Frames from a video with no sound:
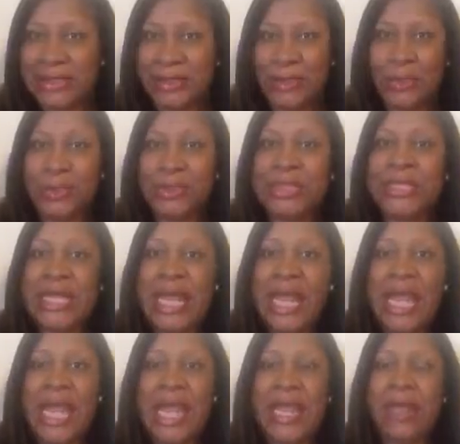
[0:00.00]
to
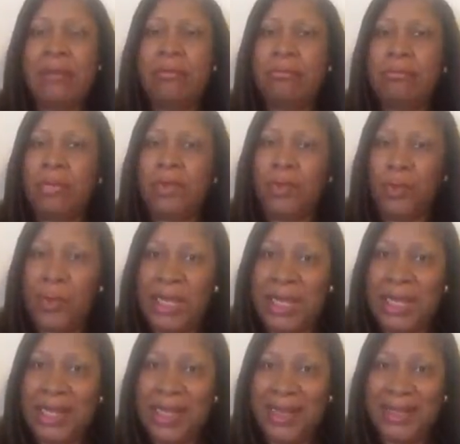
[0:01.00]
day
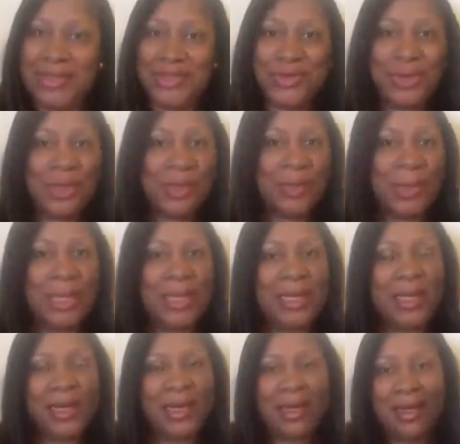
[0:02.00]

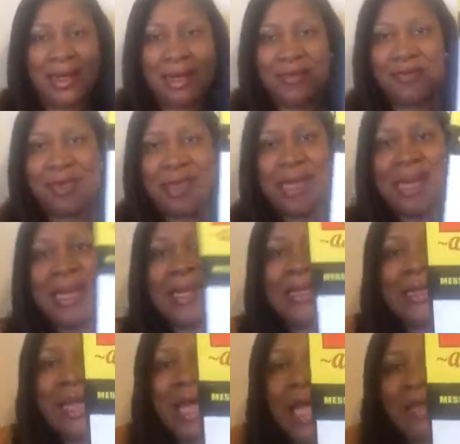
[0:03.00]
303 of
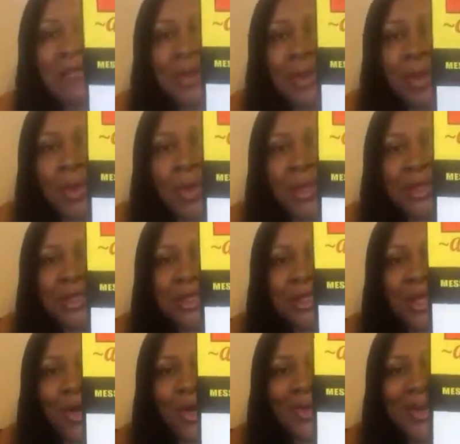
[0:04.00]
Life According to
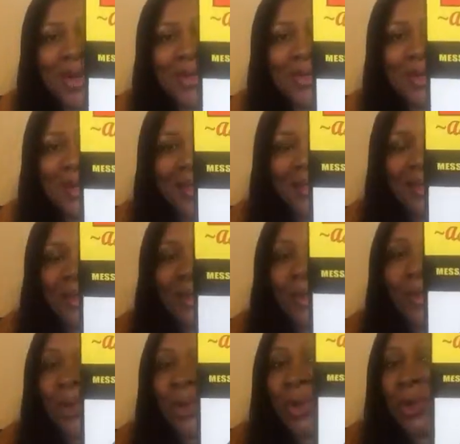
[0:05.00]
YoBo.
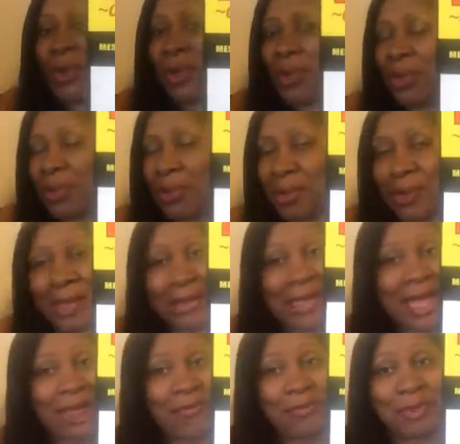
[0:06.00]
Woo! A
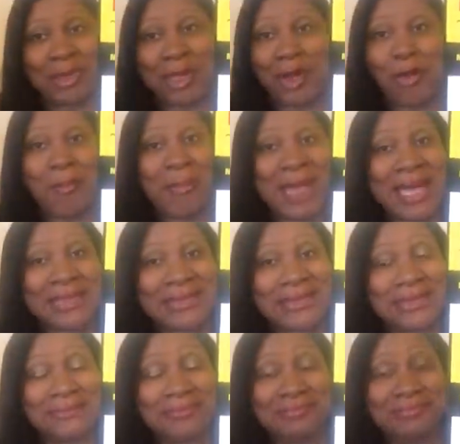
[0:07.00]
life with no
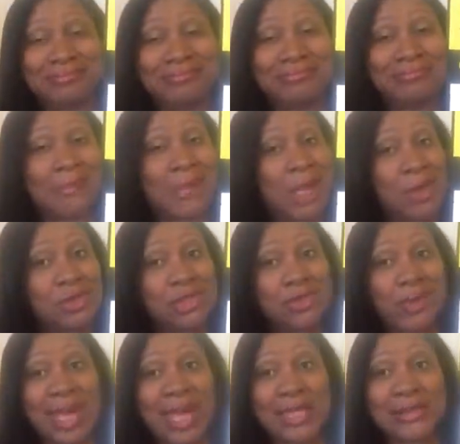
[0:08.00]
mess, no
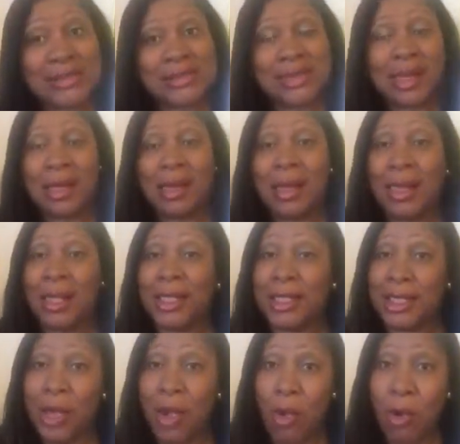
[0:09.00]
stress,
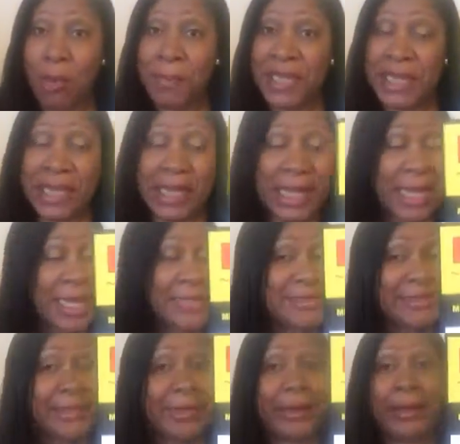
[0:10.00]
no
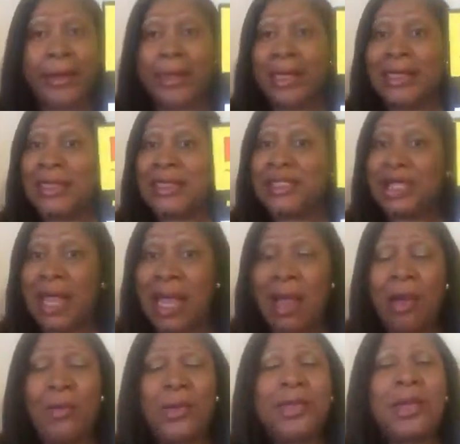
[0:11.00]
BS. Honey
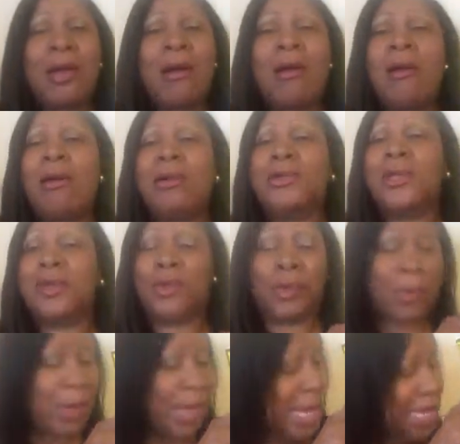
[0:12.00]
child, with all the
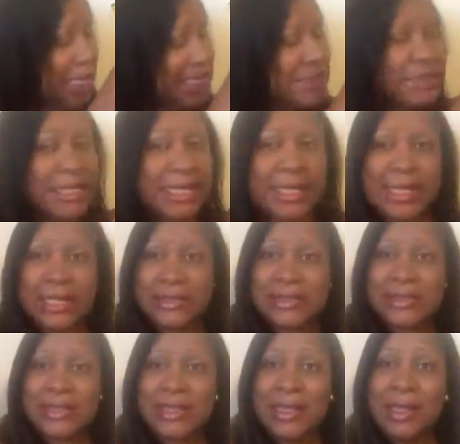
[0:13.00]

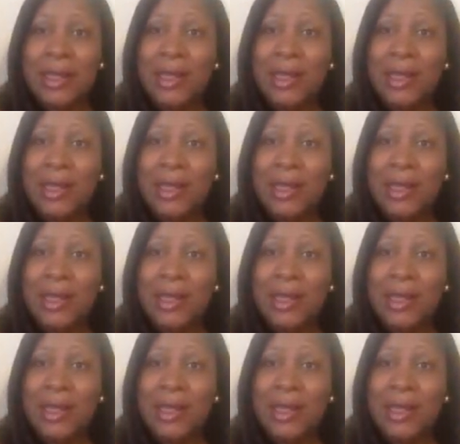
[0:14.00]
craziness